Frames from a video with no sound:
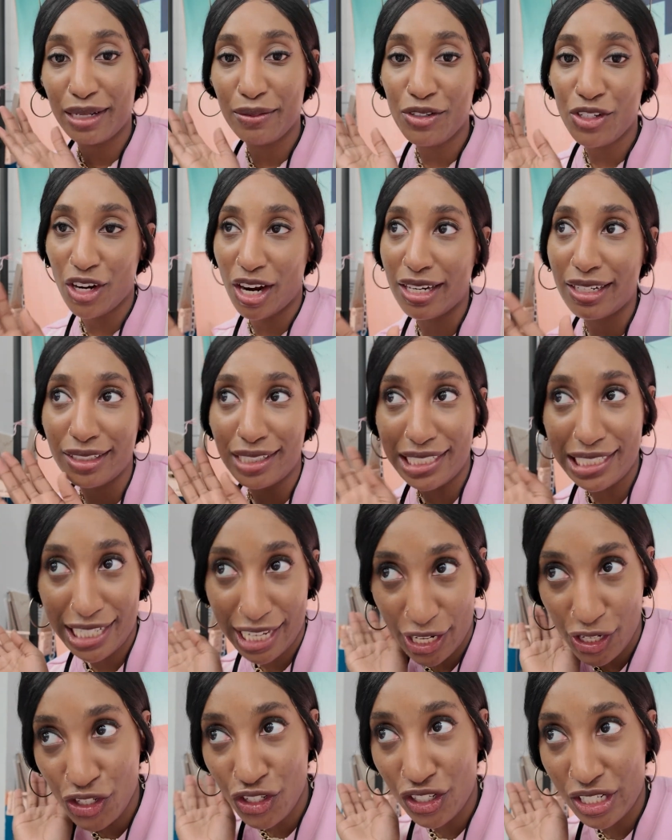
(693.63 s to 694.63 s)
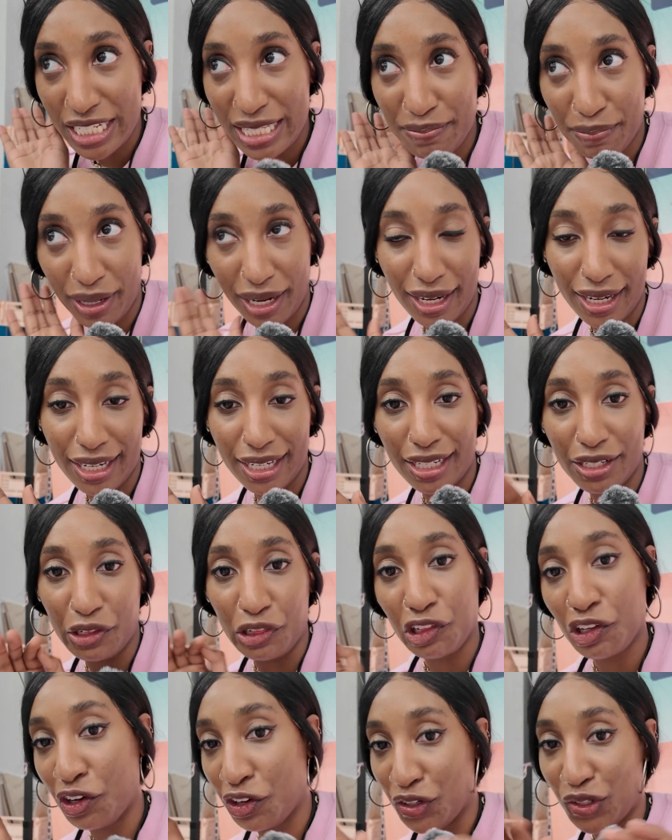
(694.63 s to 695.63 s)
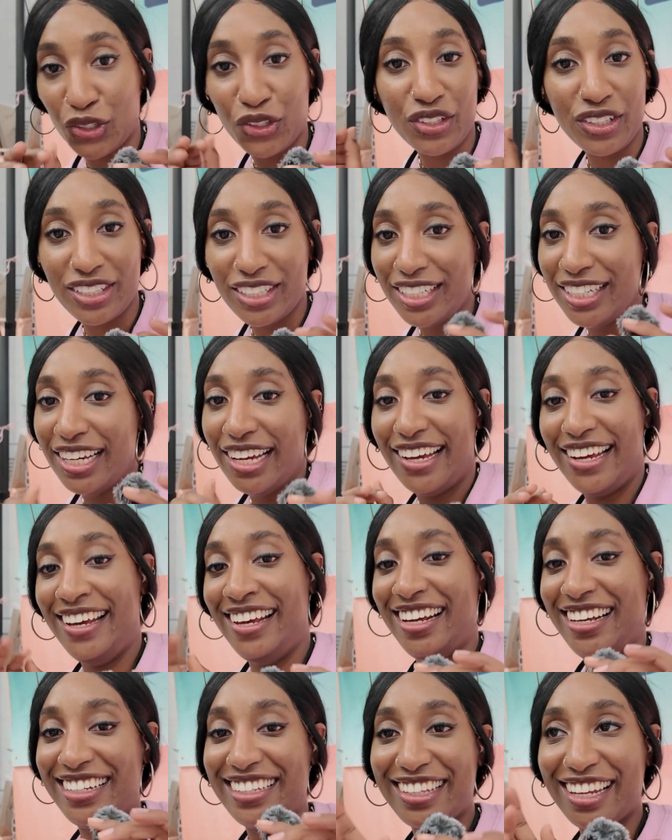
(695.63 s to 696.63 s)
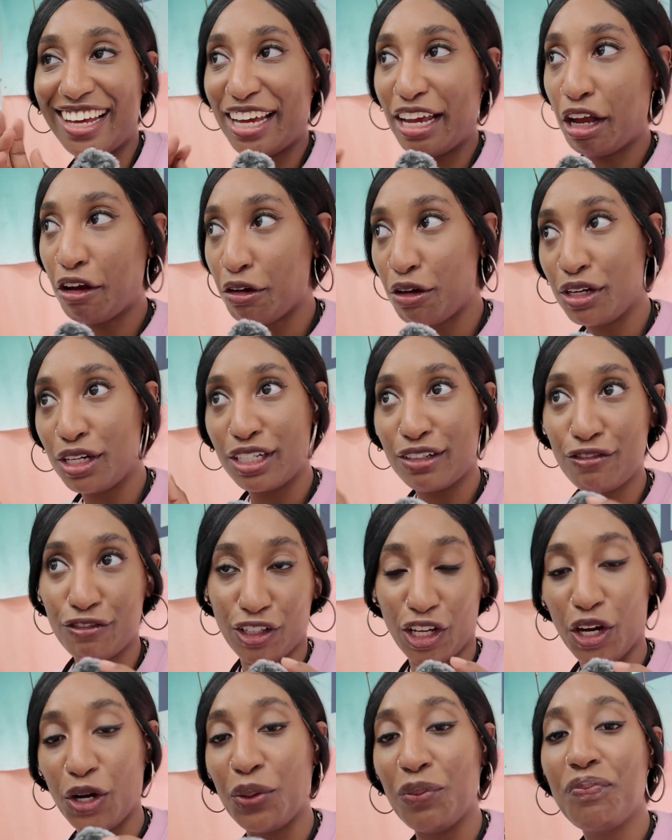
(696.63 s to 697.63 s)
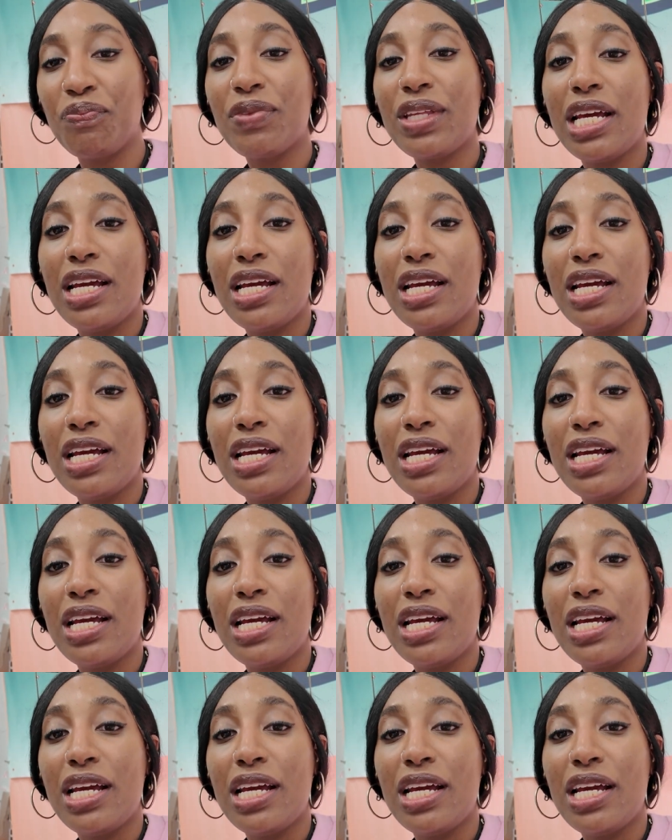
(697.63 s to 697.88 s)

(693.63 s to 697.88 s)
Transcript: I'm trying to like gauge this by lull in like flow.